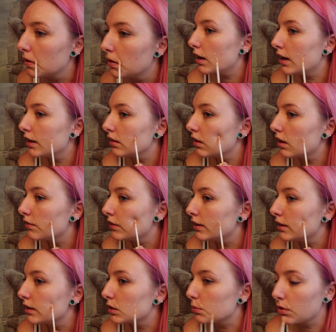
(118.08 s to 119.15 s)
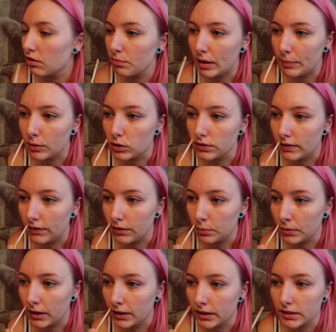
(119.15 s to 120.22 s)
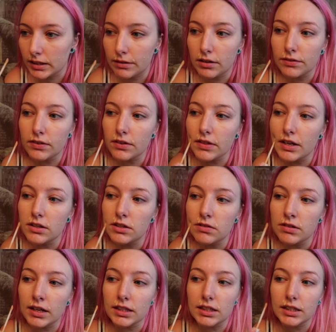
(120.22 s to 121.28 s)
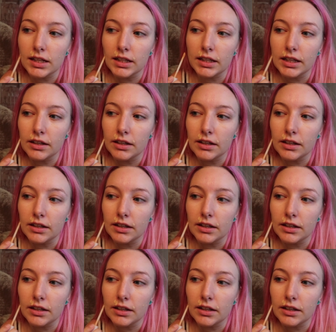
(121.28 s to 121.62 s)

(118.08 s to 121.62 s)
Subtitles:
I love it. It's one of my most favorite products. However, they do not sell it